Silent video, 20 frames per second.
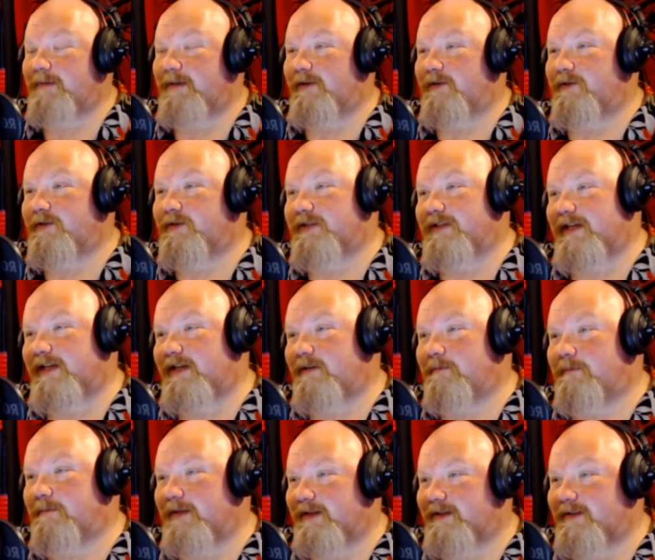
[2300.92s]
better
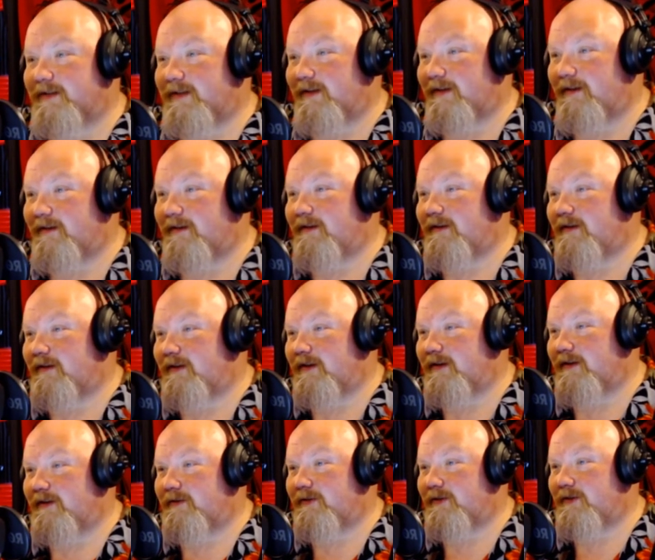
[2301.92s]
sound mixing
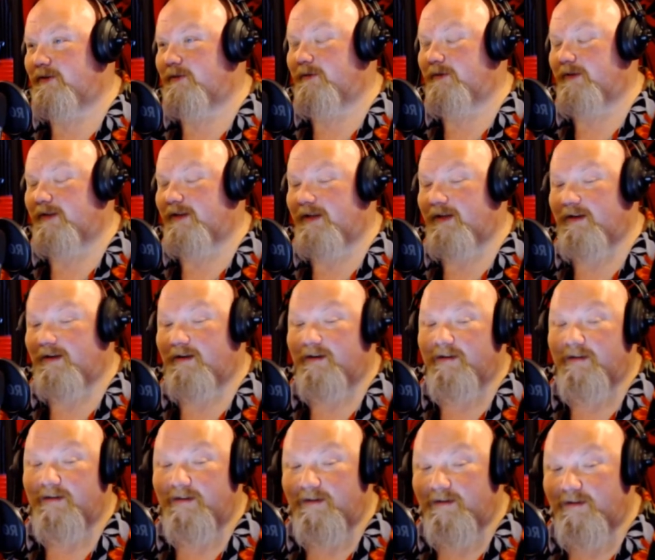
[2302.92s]
uh, to do with that.
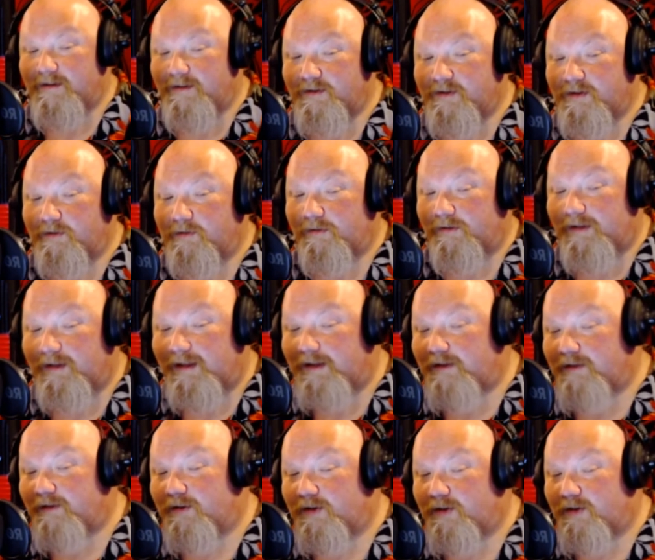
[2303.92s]
So
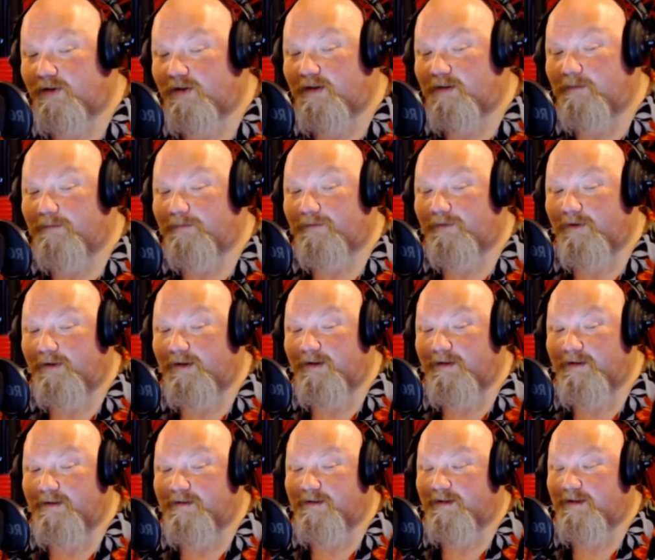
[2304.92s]
thank you to Carm for
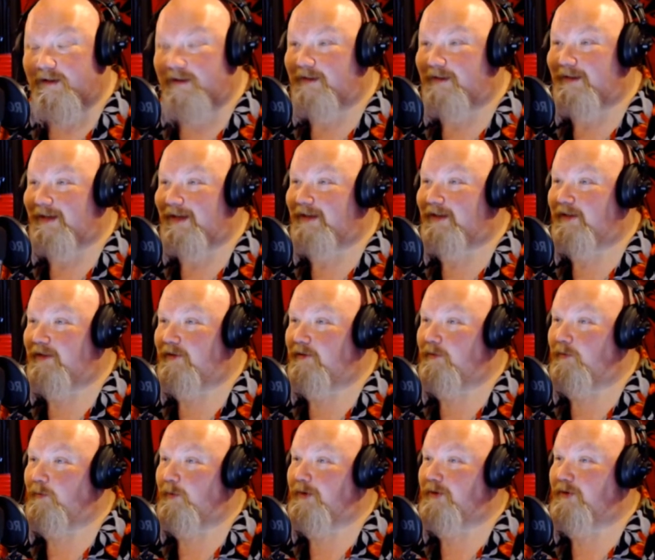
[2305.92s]
his uh,
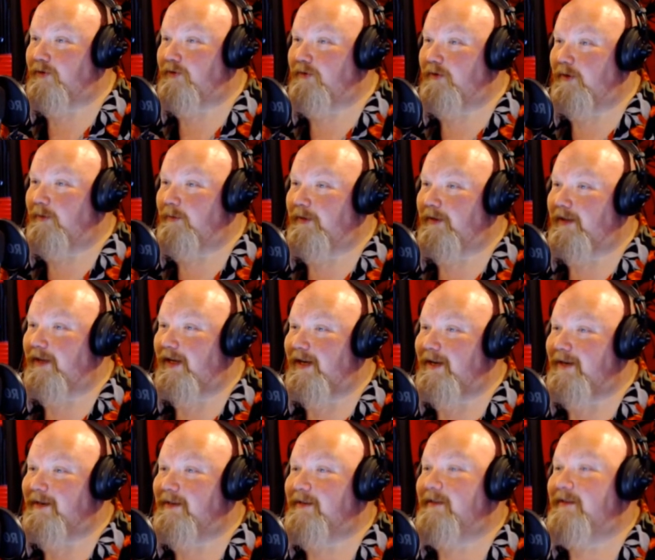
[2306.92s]
technical wizardry with
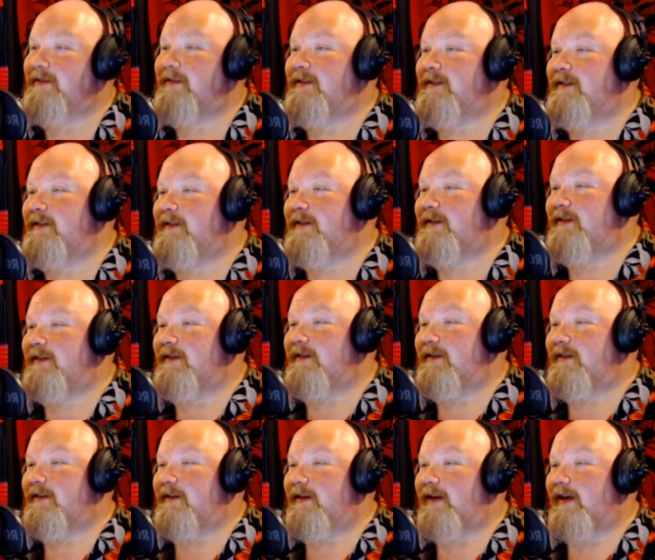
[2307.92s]
that.
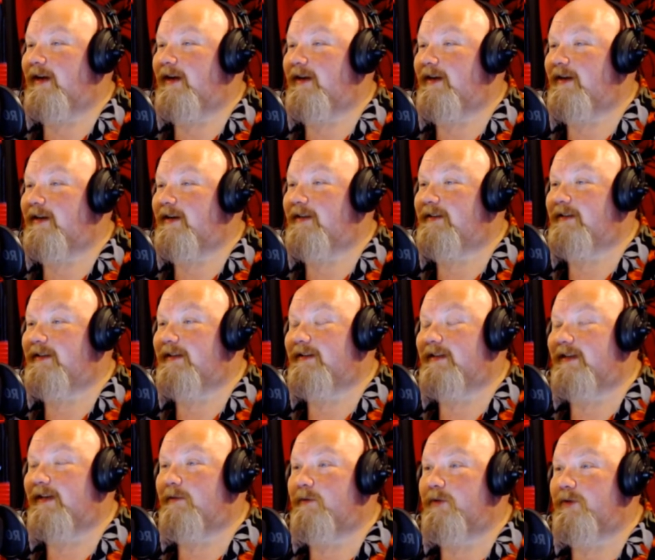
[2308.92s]
And I
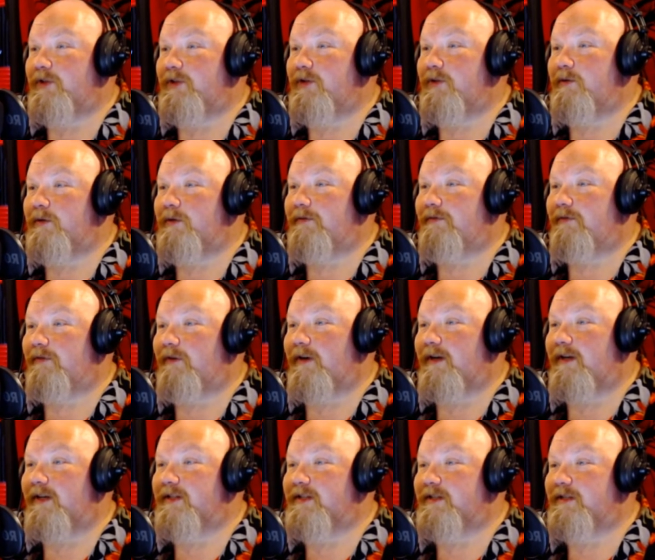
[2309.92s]
think that will do it
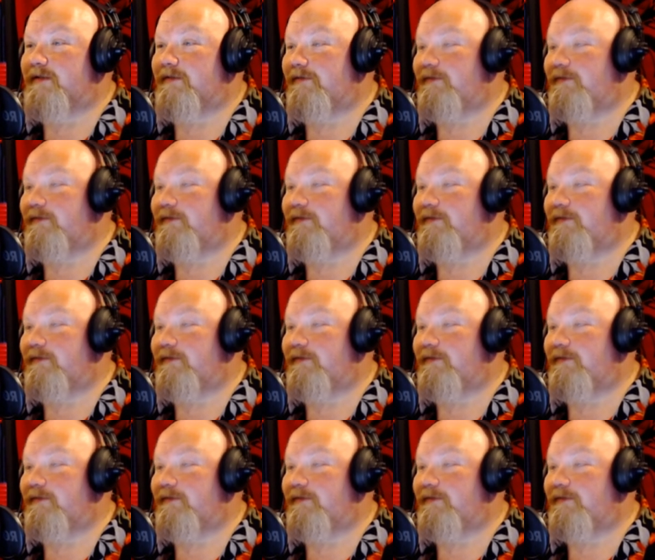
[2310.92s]
for us